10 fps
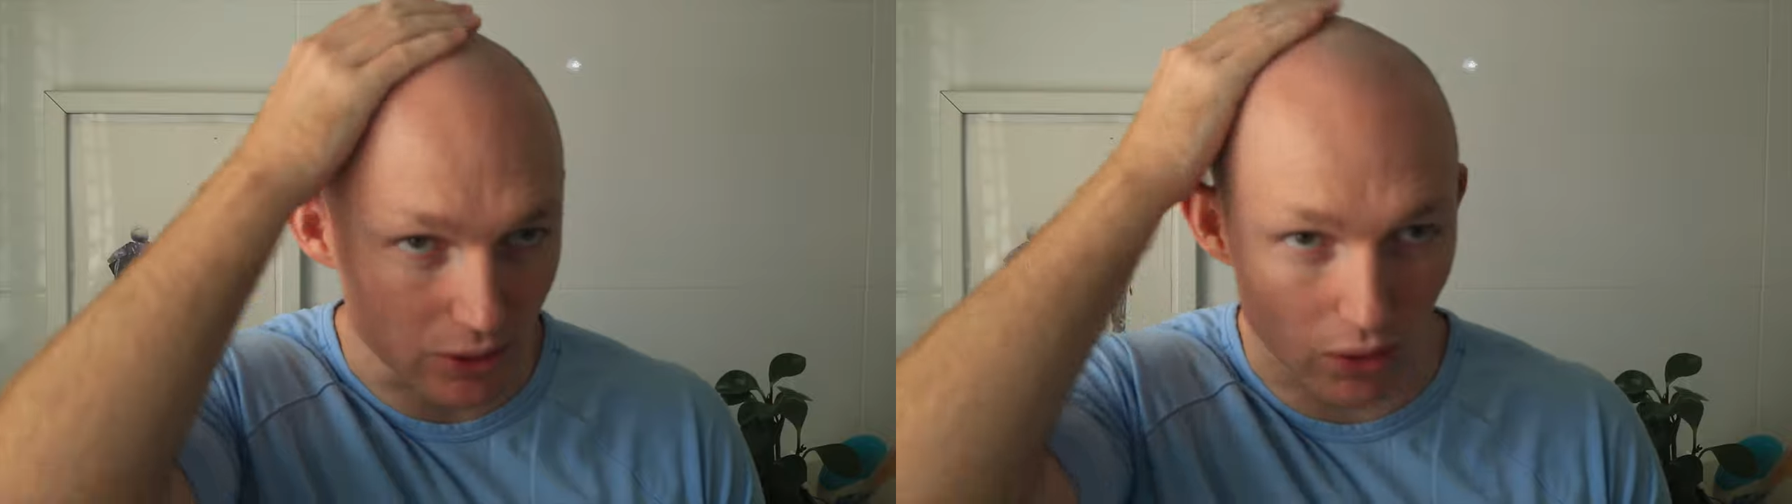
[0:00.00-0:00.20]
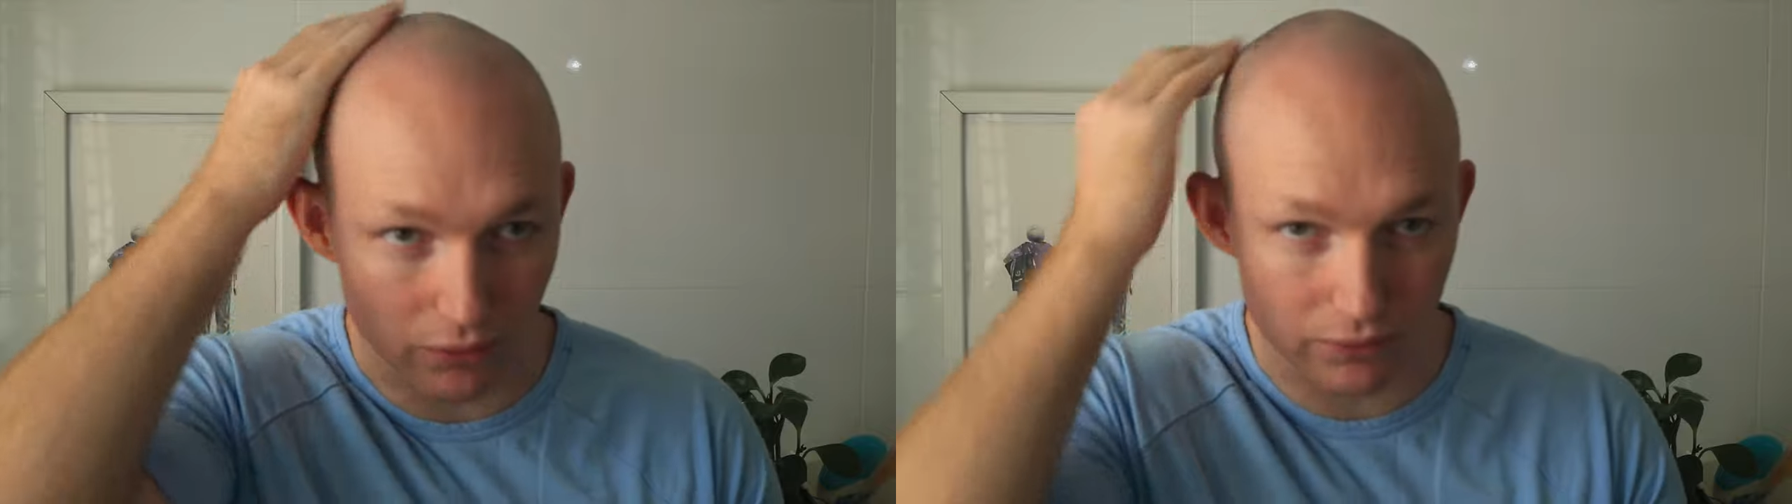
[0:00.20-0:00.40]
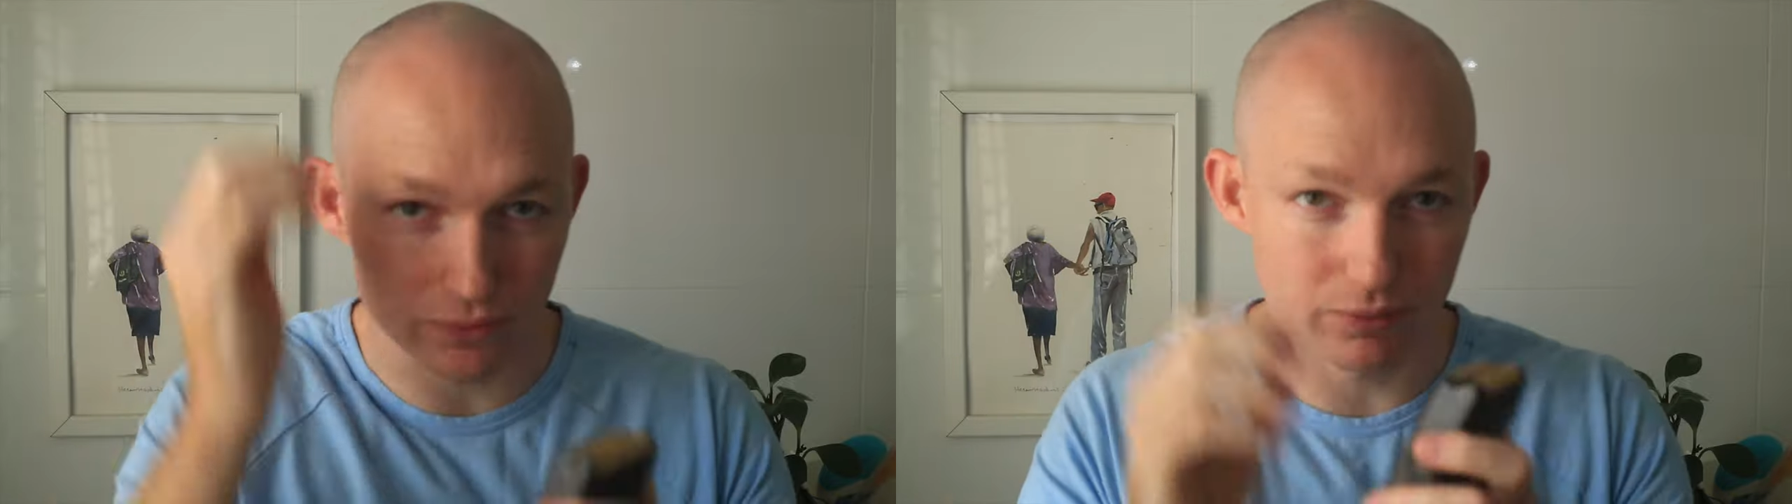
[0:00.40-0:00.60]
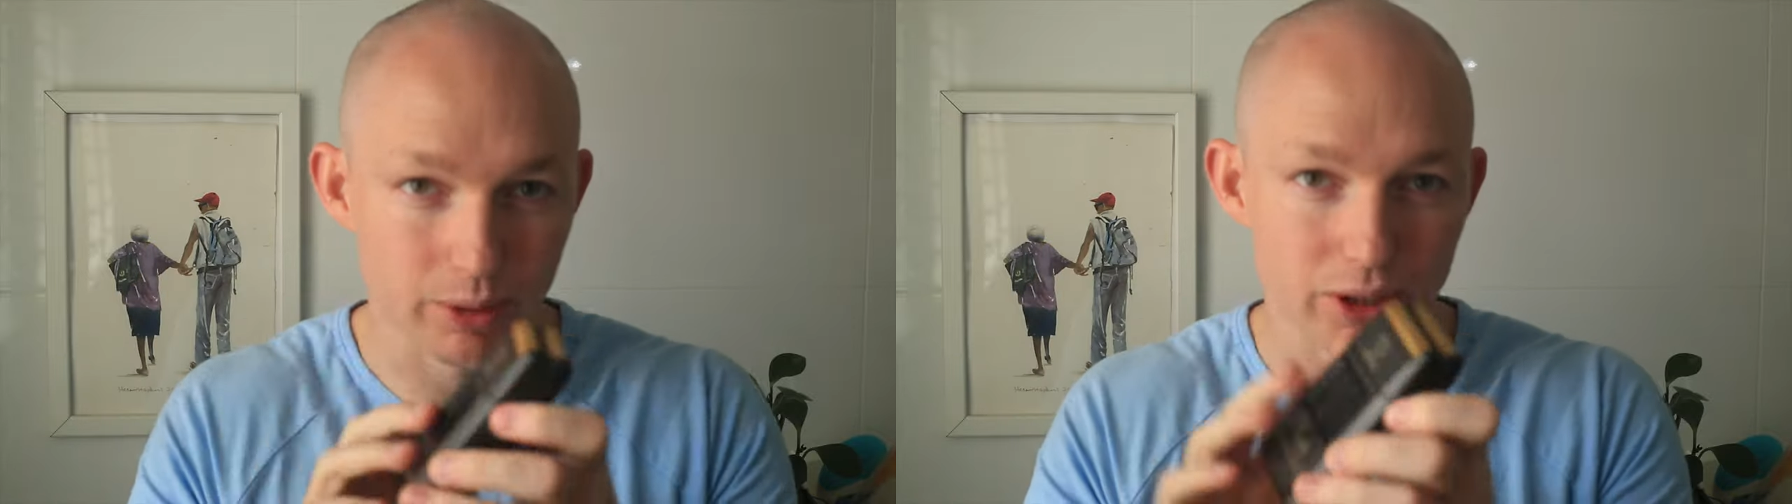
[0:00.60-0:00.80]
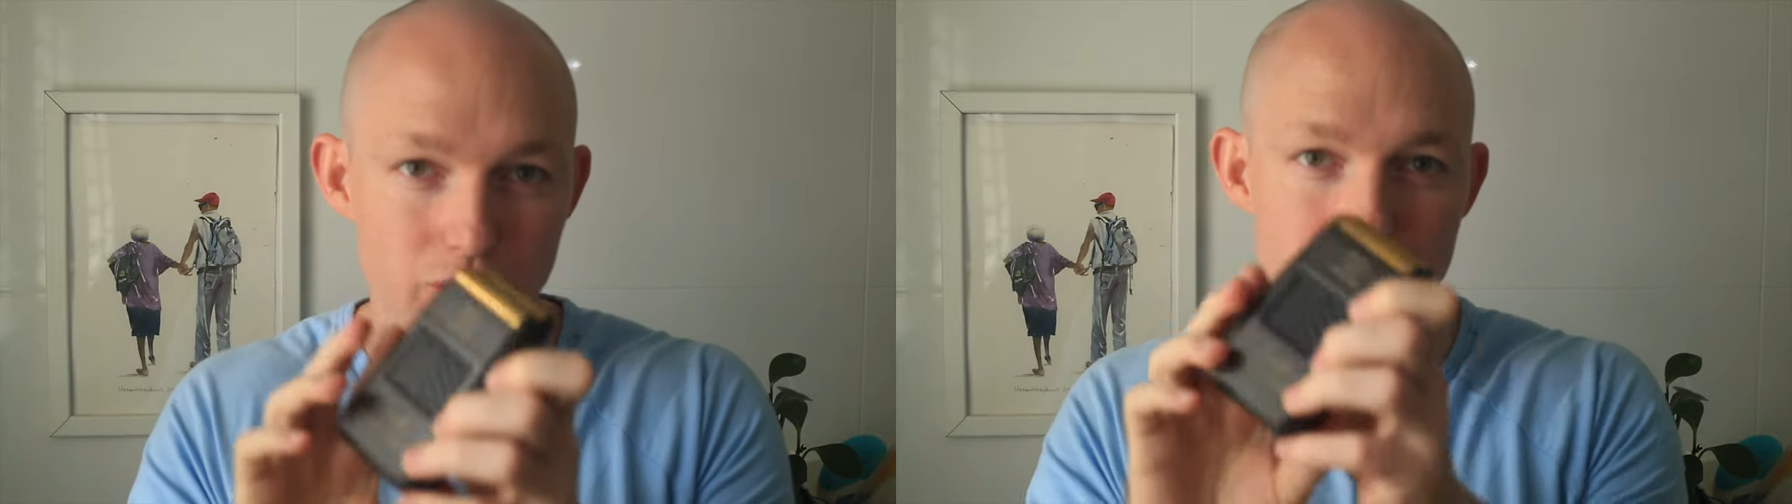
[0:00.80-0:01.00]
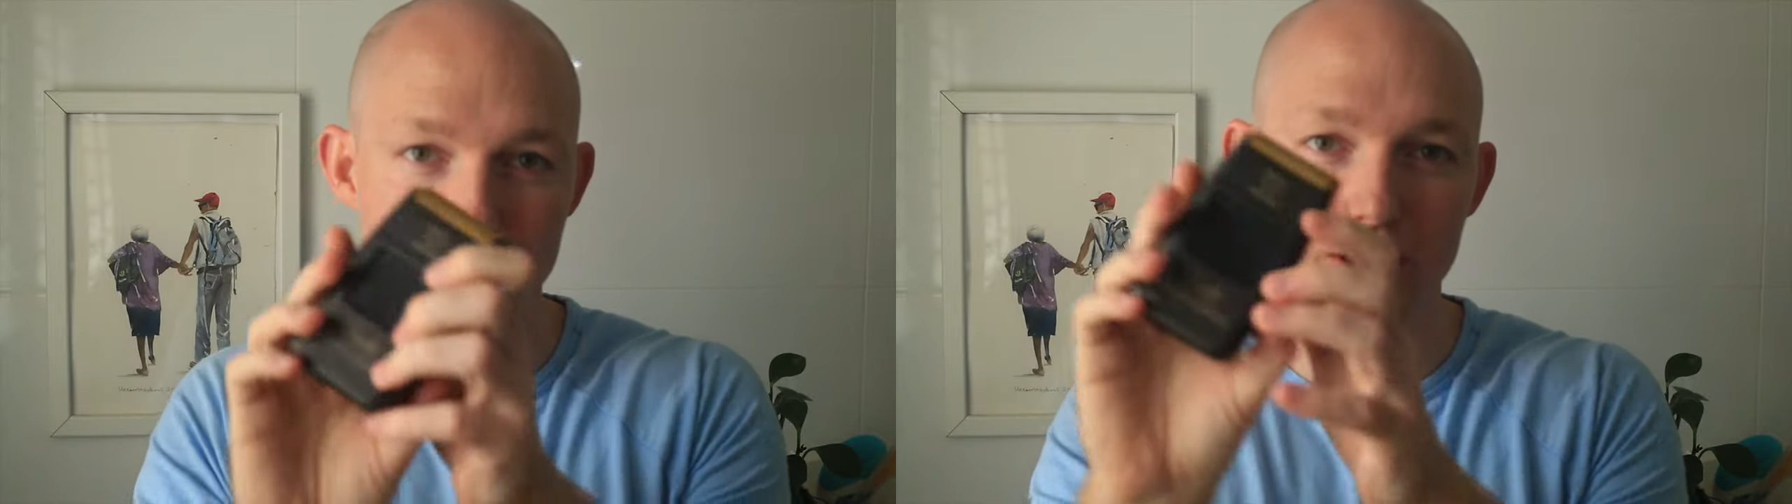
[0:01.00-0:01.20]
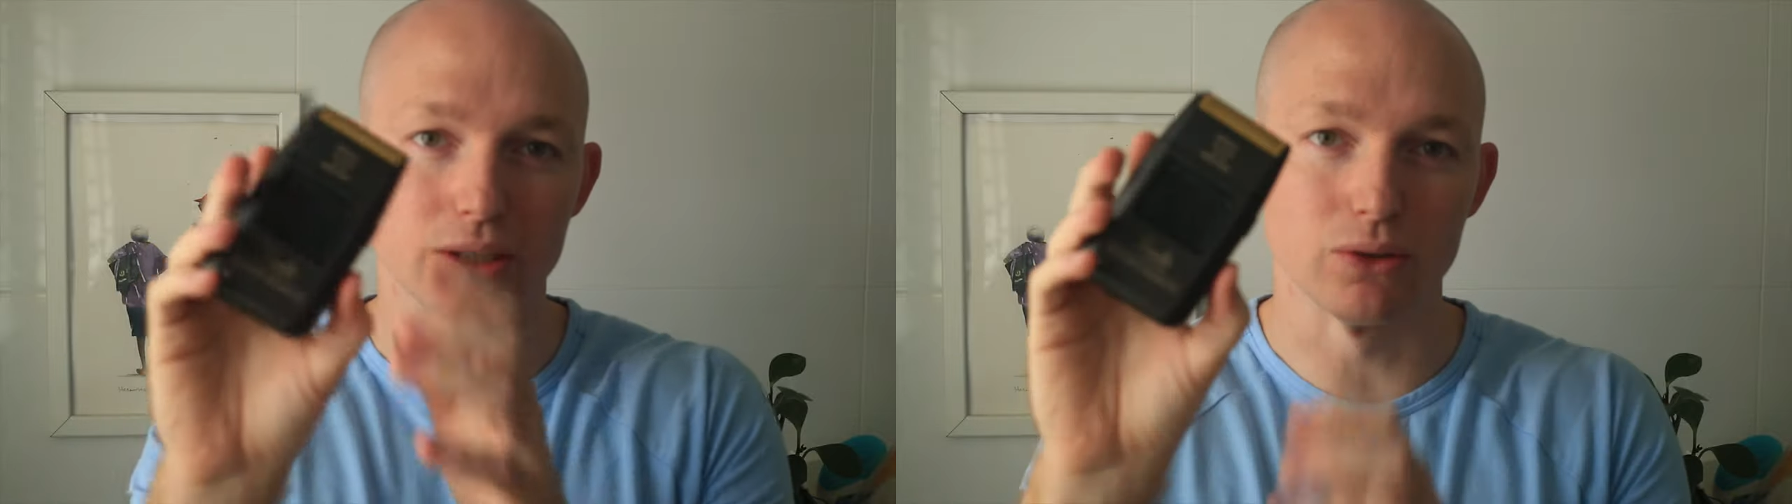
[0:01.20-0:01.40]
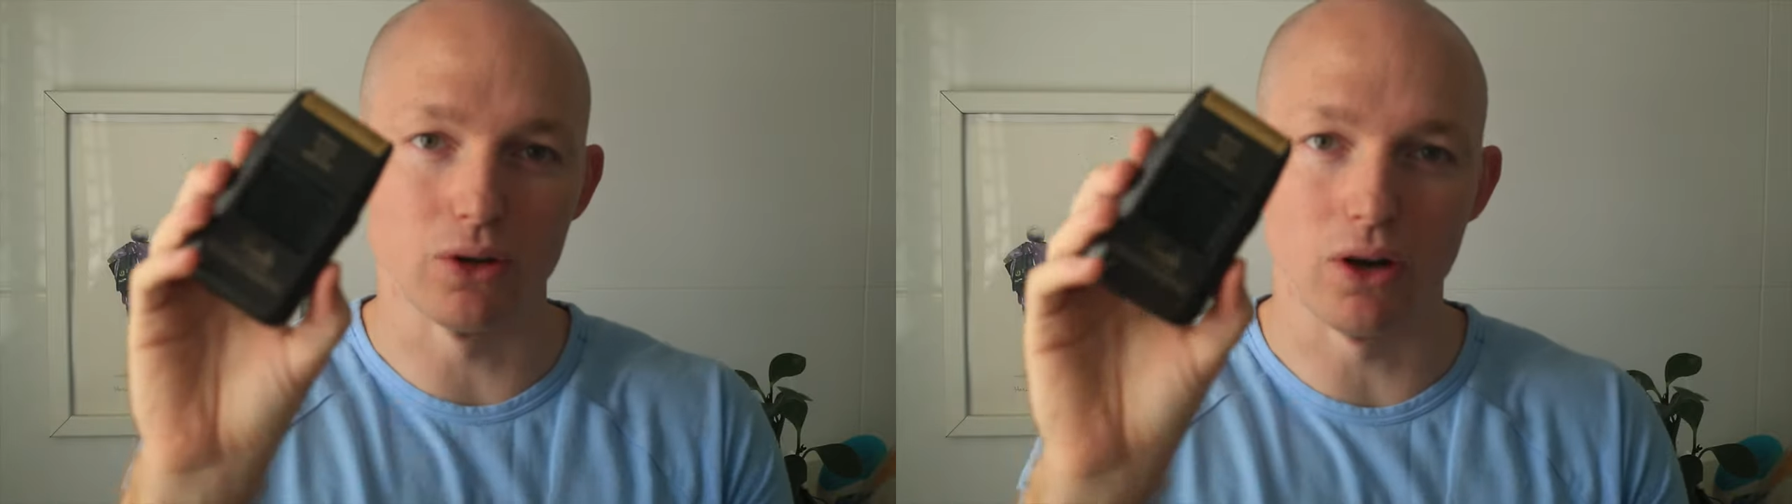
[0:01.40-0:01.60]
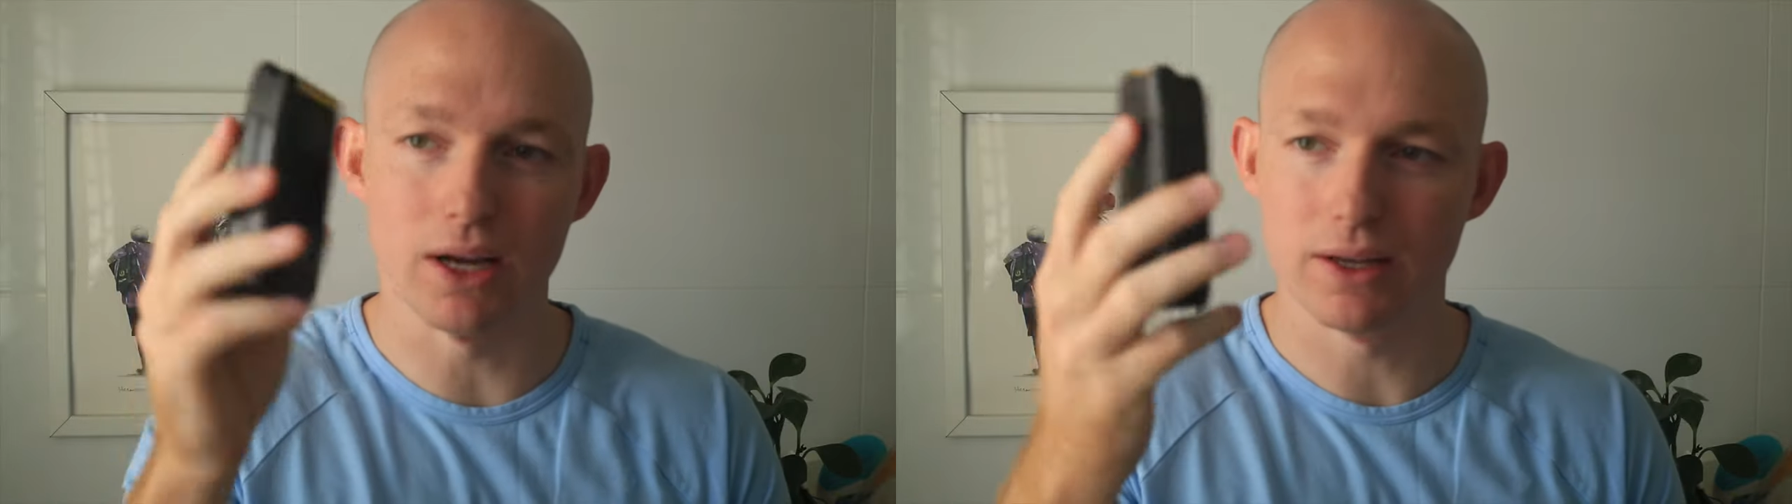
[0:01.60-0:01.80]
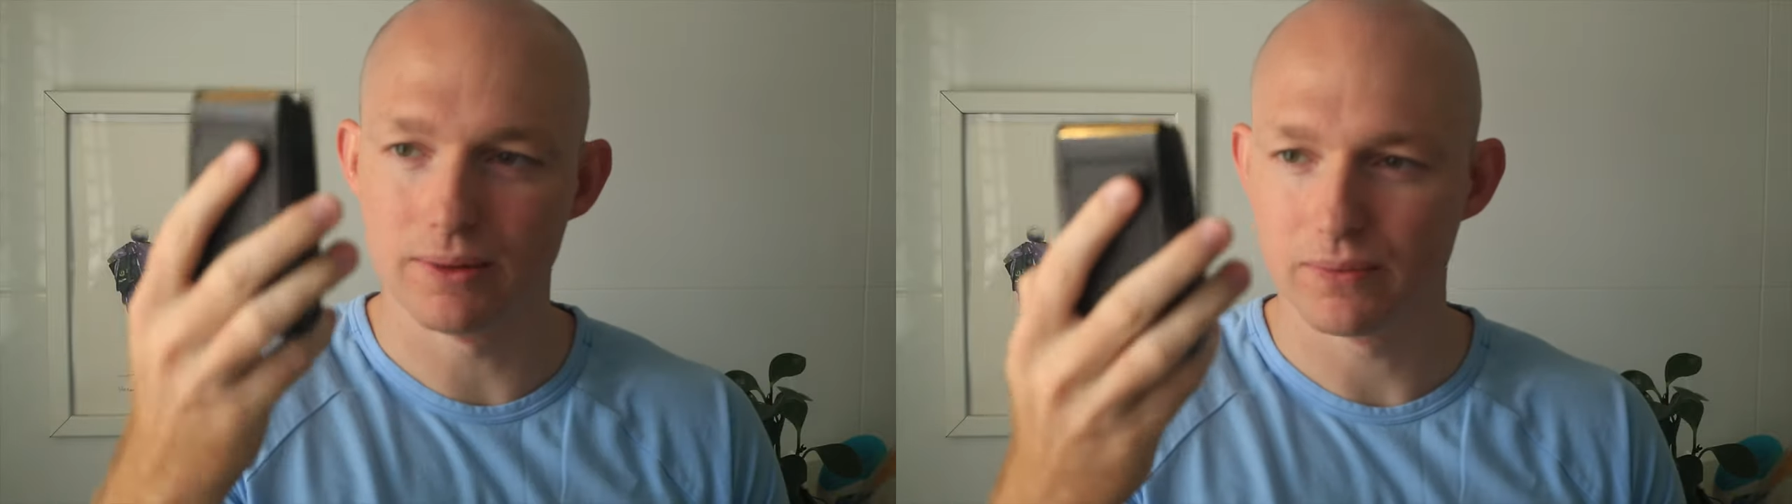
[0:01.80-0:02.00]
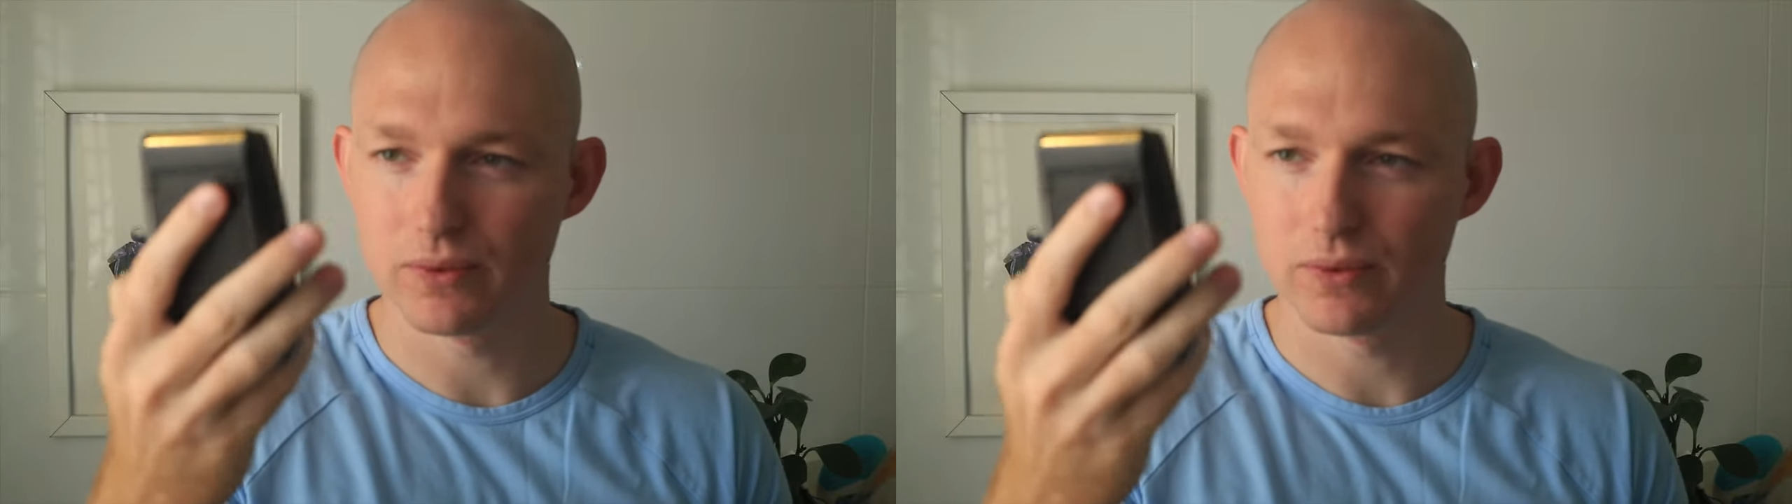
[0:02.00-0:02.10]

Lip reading: so I've been using this little guy.